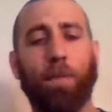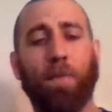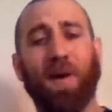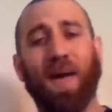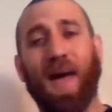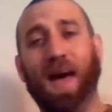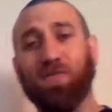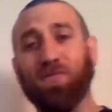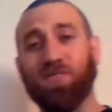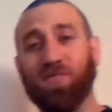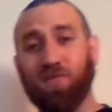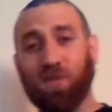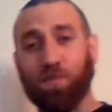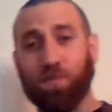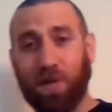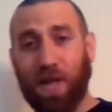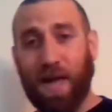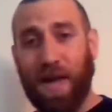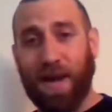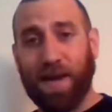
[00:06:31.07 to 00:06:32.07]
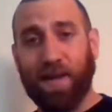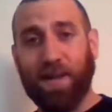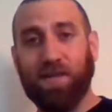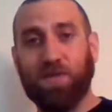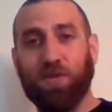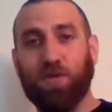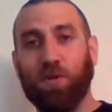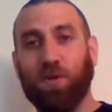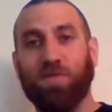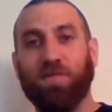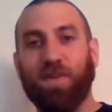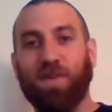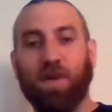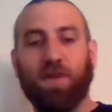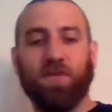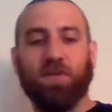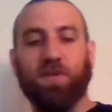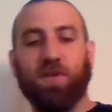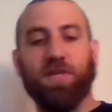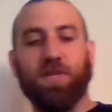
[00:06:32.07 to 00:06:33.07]
But Aleister Black is your
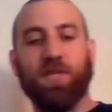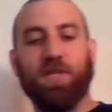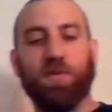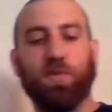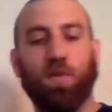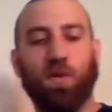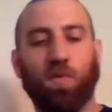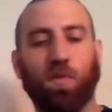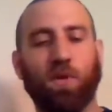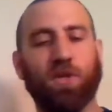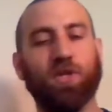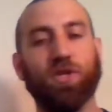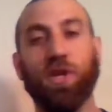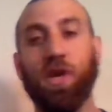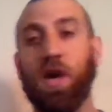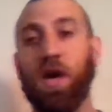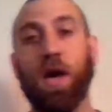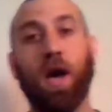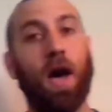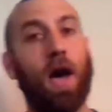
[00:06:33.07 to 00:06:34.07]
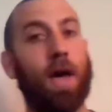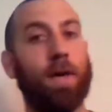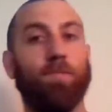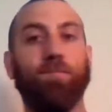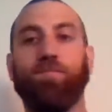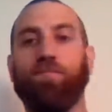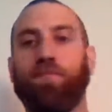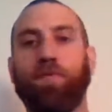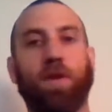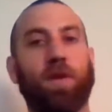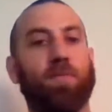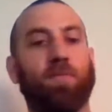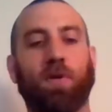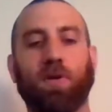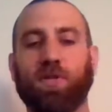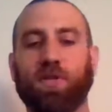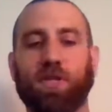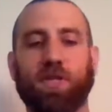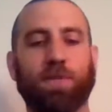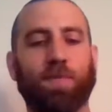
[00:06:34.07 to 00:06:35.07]
victor in this one, which I pretty
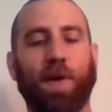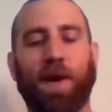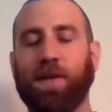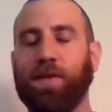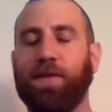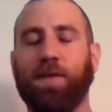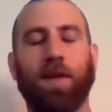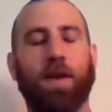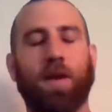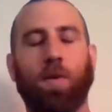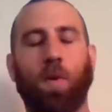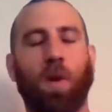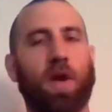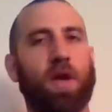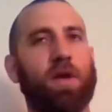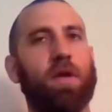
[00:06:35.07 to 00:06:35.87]
much expected anyway.